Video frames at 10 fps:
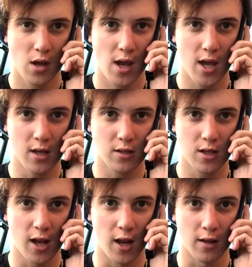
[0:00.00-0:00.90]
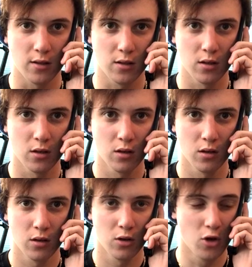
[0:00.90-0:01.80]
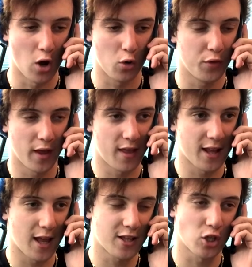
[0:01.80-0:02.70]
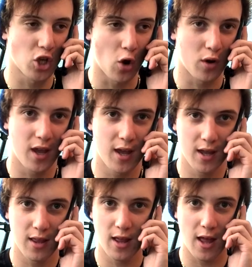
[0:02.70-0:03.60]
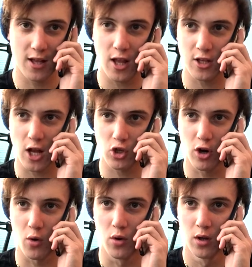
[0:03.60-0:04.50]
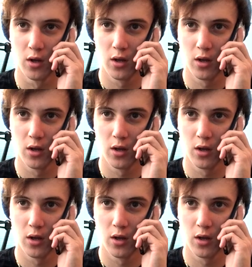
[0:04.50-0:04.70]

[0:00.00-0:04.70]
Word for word: He didn't. No, that, that's a joke. He, that's, that's not true.